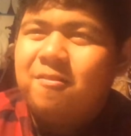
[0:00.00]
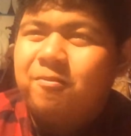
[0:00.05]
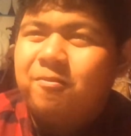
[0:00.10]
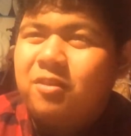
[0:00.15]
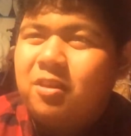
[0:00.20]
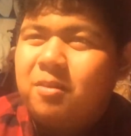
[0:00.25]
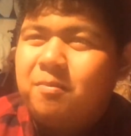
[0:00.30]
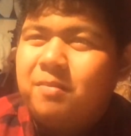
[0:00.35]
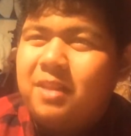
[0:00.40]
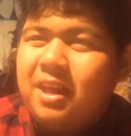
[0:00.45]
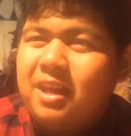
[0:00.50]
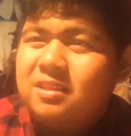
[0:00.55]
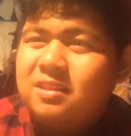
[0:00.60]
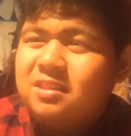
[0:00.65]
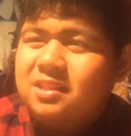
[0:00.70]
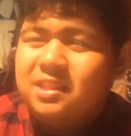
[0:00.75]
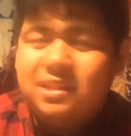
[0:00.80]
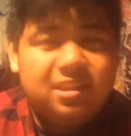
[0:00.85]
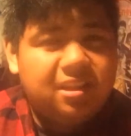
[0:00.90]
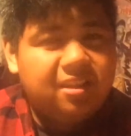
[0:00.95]
from
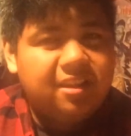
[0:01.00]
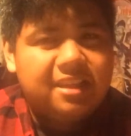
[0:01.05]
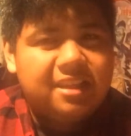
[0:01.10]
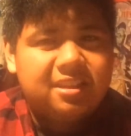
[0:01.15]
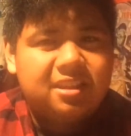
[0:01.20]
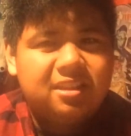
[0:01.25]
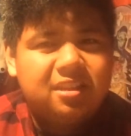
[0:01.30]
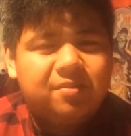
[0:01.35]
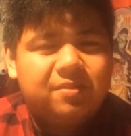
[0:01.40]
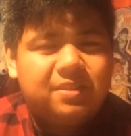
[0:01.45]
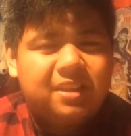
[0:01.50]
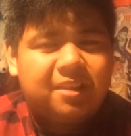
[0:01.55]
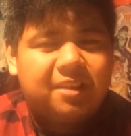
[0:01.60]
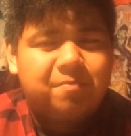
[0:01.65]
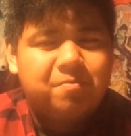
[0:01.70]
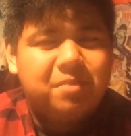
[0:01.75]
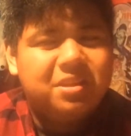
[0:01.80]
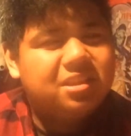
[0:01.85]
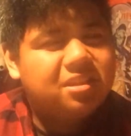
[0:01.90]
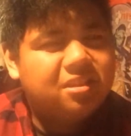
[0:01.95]
last season. Last season was
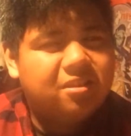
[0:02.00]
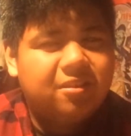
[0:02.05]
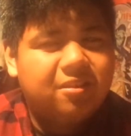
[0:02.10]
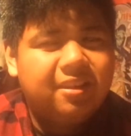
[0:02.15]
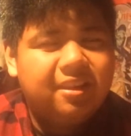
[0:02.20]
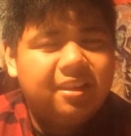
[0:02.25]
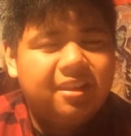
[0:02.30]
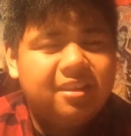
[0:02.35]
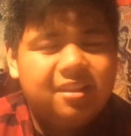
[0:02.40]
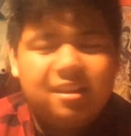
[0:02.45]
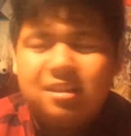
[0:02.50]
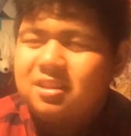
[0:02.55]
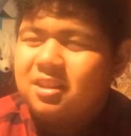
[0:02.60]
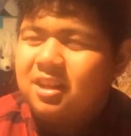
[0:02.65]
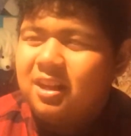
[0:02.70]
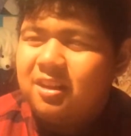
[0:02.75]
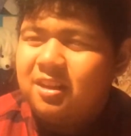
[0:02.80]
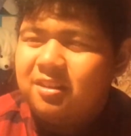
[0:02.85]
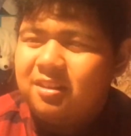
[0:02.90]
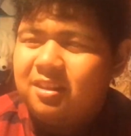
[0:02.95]
like mystery-ish
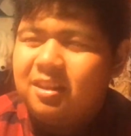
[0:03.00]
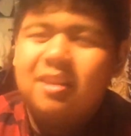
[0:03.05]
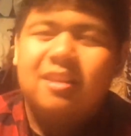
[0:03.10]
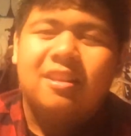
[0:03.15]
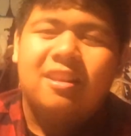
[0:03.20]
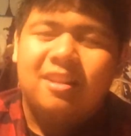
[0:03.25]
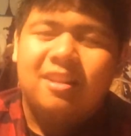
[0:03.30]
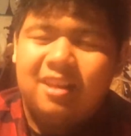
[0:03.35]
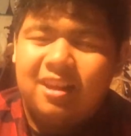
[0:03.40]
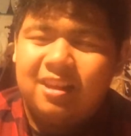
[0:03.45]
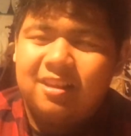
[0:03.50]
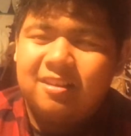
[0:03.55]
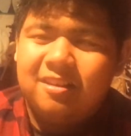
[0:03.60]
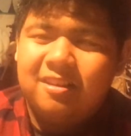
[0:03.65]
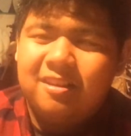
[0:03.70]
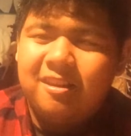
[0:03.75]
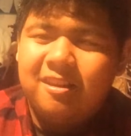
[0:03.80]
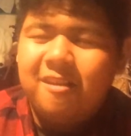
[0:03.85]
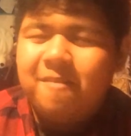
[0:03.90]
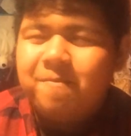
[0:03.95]
kind of thing, and then like
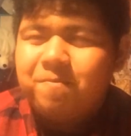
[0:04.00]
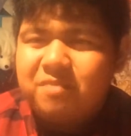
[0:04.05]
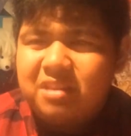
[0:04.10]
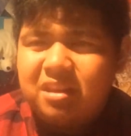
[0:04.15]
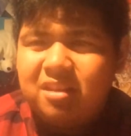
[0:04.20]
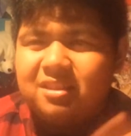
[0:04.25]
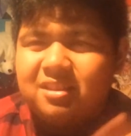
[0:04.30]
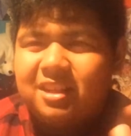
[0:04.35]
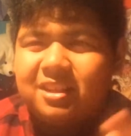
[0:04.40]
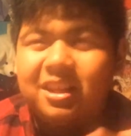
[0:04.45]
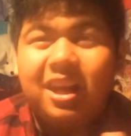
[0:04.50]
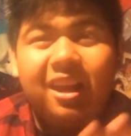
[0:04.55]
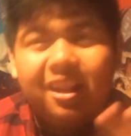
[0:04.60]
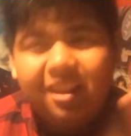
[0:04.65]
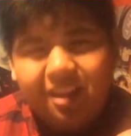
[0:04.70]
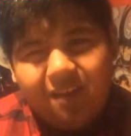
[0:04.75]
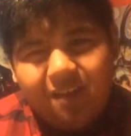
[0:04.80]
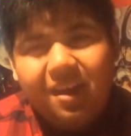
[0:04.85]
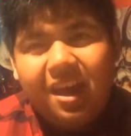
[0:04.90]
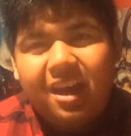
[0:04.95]
there's like not a
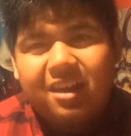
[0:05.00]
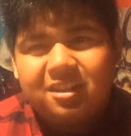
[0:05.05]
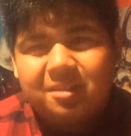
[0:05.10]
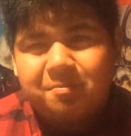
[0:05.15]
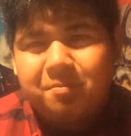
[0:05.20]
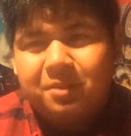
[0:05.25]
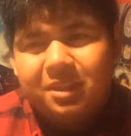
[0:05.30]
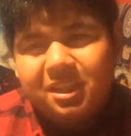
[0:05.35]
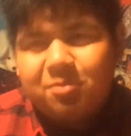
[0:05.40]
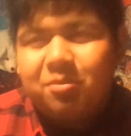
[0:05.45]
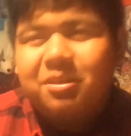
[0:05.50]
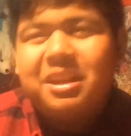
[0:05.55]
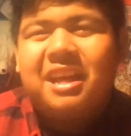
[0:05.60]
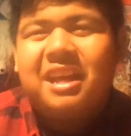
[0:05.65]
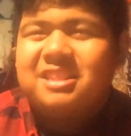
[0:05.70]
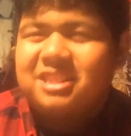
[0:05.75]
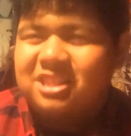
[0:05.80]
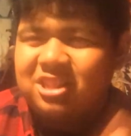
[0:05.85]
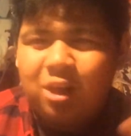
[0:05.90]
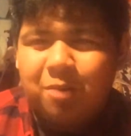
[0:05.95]
lot of action, but this one
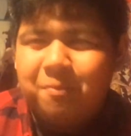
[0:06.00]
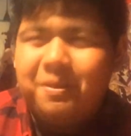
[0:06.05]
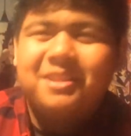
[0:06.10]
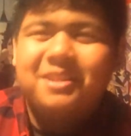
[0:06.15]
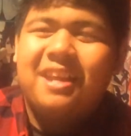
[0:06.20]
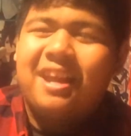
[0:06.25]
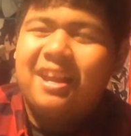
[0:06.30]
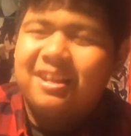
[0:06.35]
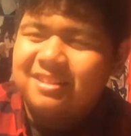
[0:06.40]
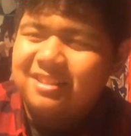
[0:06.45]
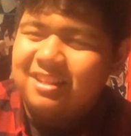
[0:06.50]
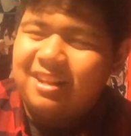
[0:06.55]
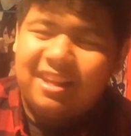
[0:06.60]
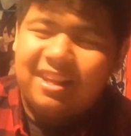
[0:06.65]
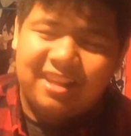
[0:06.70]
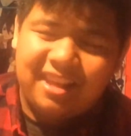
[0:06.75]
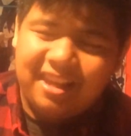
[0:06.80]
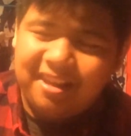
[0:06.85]
has so much action.